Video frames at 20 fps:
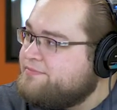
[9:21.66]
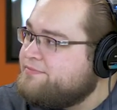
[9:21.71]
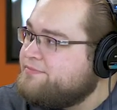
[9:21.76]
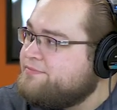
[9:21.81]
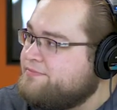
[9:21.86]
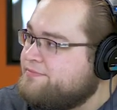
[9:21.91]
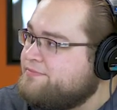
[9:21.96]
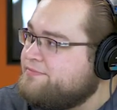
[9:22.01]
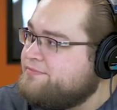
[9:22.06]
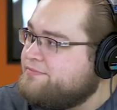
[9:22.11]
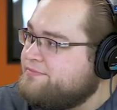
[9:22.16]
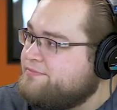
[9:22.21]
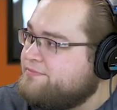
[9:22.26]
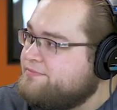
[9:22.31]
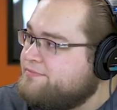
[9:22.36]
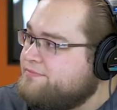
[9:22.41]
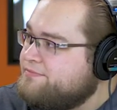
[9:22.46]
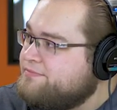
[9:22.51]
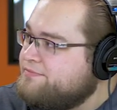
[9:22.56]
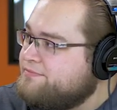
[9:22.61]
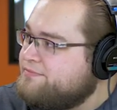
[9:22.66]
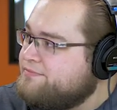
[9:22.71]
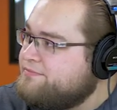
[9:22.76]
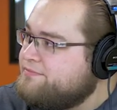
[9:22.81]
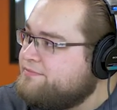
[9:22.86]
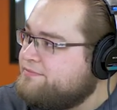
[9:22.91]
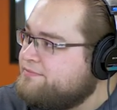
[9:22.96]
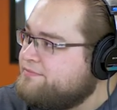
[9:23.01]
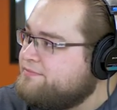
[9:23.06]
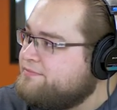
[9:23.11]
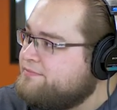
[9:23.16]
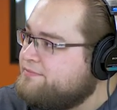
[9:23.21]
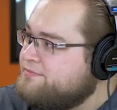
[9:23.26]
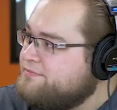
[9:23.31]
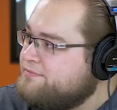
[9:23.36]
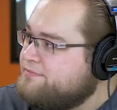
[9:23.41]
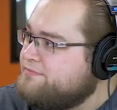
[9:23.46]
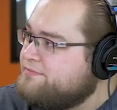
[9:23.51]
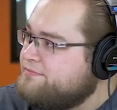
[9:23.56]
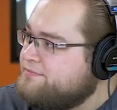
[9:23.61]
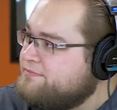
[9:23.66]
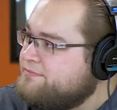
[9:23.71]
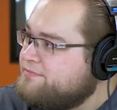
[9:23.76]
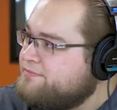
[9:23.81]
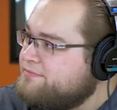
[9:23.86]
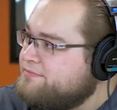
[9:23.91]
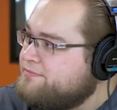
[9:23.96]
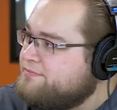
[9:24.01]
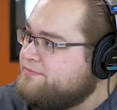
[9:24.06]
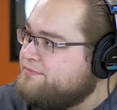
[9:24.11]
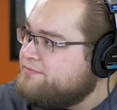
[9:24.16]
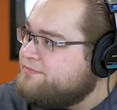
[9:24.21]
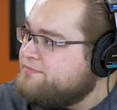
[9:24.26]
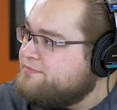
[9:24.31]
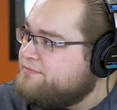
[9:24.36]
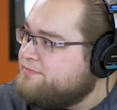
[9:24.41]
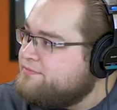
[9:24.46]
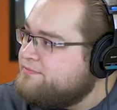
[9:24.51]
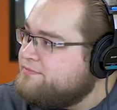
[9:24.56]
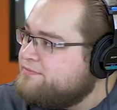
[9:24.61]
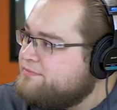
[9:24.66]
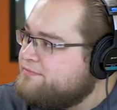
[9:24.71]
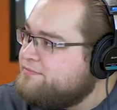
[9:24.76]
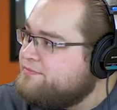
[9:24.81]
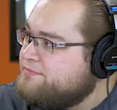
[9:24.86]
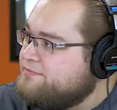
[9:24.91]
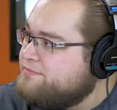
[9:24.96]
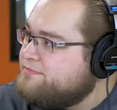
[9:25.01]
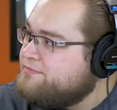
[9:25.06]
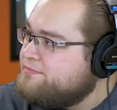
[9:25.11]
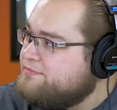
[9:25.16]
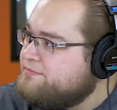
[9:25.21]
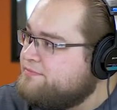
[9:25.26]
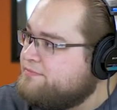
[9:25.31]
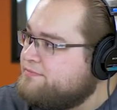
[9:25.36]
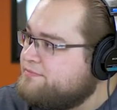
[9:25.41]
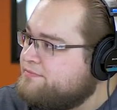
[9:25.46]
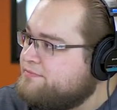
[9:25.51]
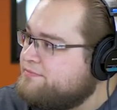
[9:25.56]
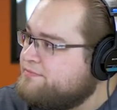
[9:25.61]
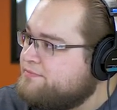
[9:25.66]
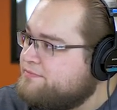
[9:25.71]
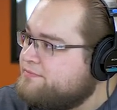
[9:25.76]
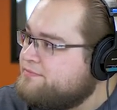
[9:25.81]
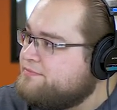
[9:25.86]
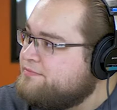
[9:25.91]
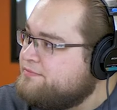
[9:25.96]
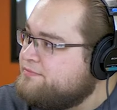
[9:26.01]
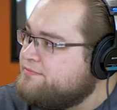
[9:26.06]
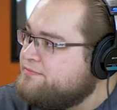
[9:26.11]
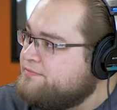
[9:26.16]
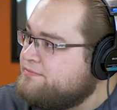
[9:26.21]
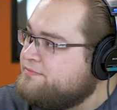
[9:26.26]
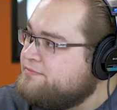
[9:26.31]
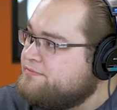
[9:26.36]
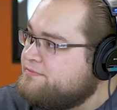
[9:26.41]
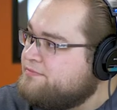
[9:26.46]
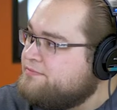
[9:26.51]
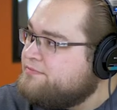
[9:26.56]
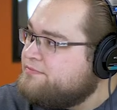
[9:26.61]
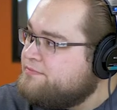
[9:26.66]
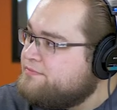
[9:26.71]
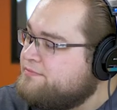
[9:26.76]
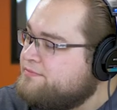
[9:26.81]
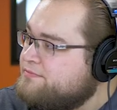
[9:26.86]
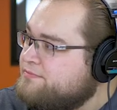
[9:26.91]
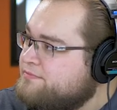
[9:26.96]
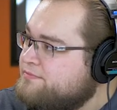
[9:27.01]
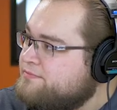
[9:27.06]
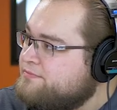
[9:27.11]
No words are spoken by the person on screen.